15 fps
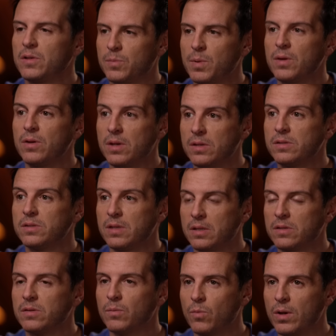experience
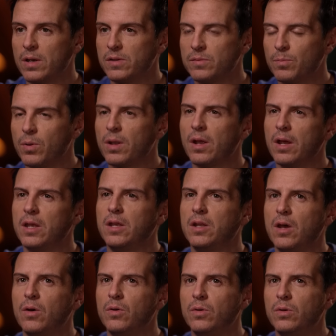in some ways, but you
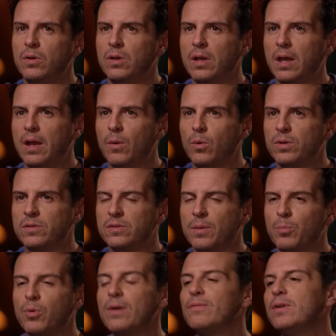know, it was a
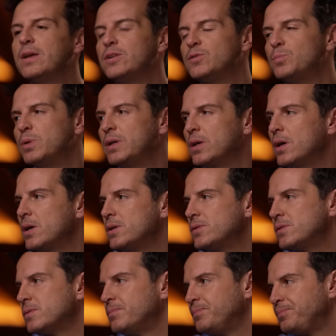privilege
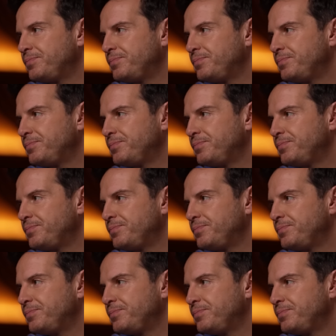because